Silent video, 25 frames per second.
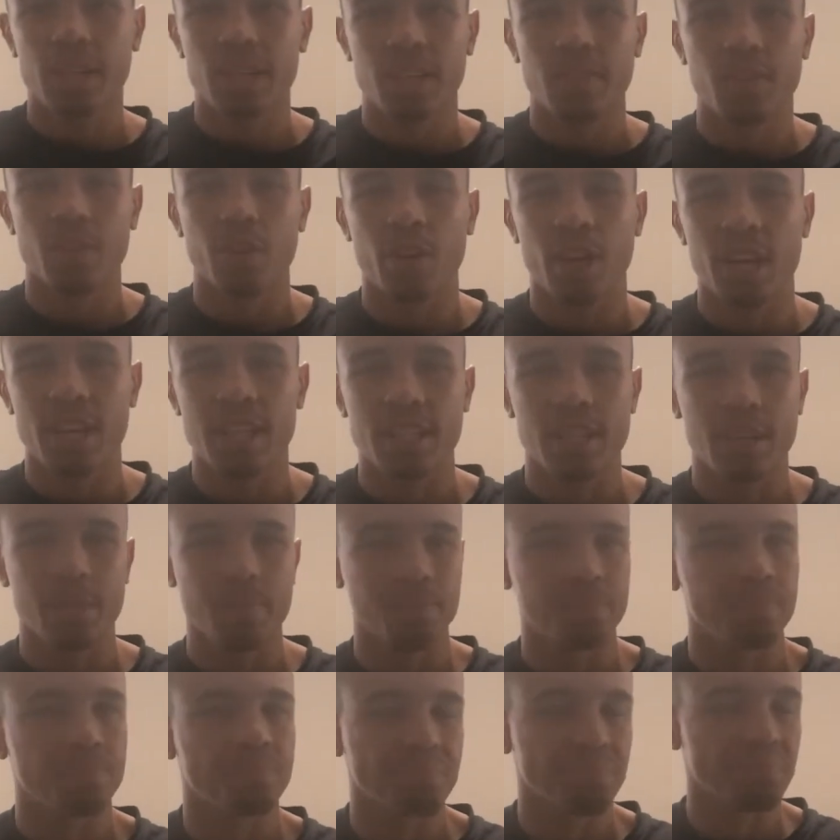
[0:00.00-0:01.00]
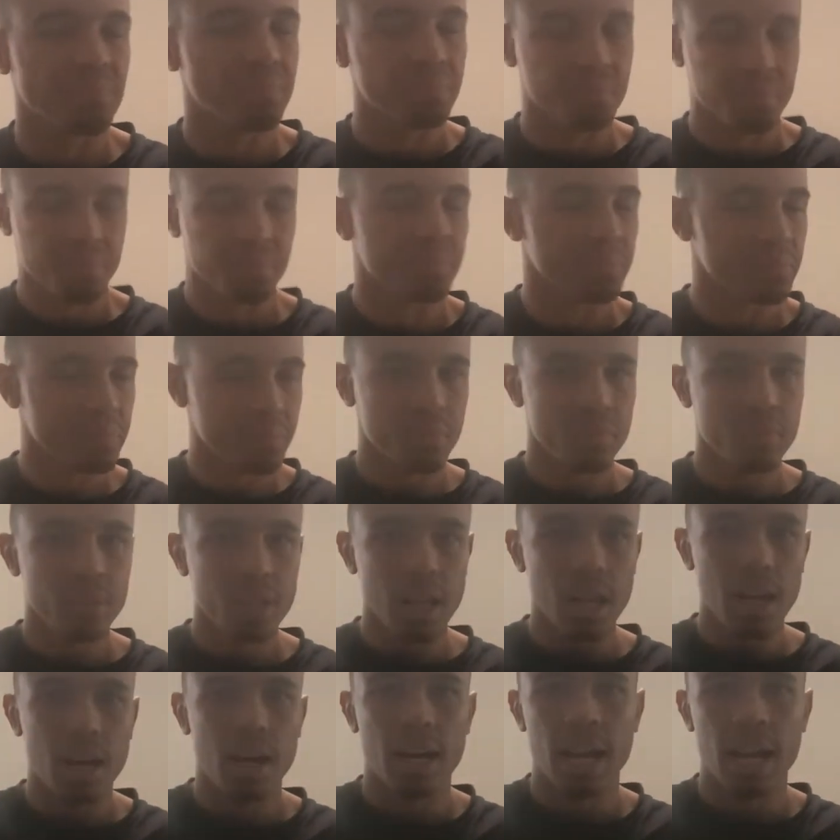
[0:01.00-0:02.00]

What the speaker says: give you a heads up on